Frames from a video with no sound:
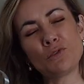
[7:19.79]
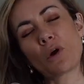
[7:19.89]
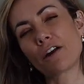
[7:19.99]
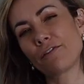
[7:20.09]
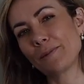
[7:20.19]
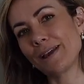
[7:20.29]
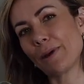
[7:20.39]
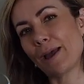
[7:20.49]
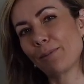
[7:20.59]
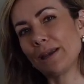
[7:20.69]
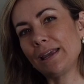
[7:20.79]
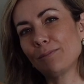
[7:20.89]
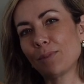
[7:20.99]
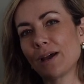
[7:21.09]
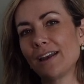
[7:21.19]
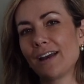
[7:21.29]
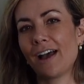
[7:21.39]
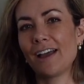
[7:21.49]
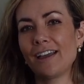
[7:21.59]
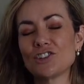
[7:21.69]
work for me in my opinion, but
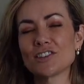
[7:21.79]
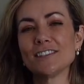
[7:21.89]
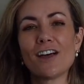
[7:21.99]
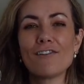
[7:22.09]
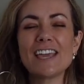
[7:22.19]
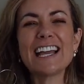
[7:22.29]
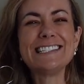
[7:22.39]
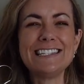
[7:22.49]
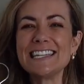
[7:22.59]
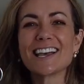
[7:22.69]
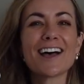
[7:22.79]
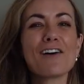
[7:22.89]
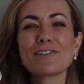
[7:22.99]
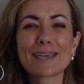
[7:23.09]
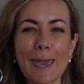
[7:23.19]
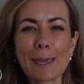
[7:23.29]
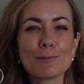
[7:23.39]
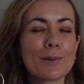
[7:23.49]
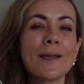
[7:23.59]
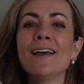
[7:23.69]
I just love the idea of a cape.